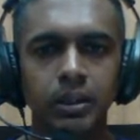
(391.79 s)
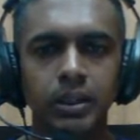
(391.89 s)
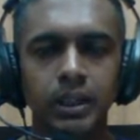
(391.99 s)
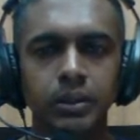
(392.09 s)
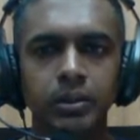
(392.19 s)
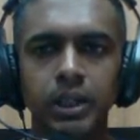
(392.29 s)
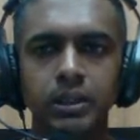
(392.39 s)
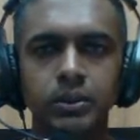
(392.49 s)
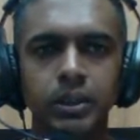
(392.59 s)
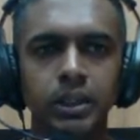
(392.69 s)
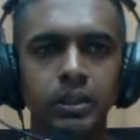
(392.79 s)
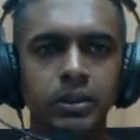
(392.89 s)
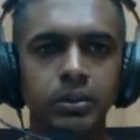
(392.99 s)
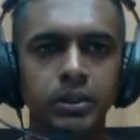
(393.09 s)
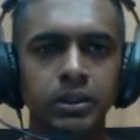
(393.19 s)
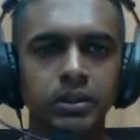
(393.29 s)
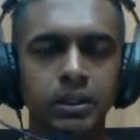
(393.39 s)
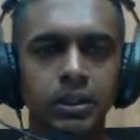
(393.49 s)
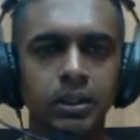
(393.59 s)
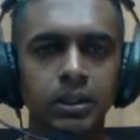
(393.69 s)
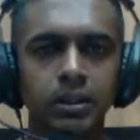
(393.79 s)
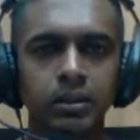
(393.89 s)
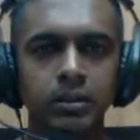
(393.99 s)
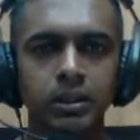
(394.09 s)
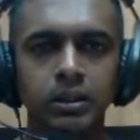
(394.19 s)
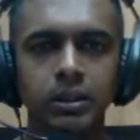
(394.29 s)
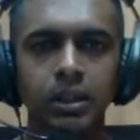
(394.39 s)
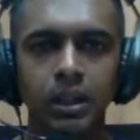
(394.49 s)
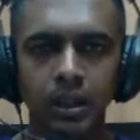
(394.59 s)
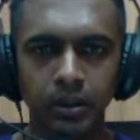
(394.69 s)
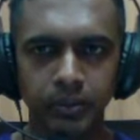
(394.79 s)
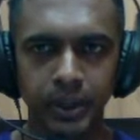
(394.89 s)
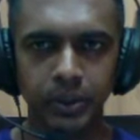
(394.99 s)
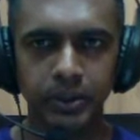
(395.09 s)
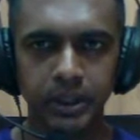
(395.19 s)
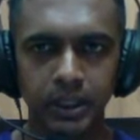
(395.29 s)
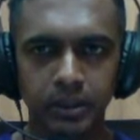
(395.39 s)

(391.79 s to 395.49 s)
and you can join to this the video chat.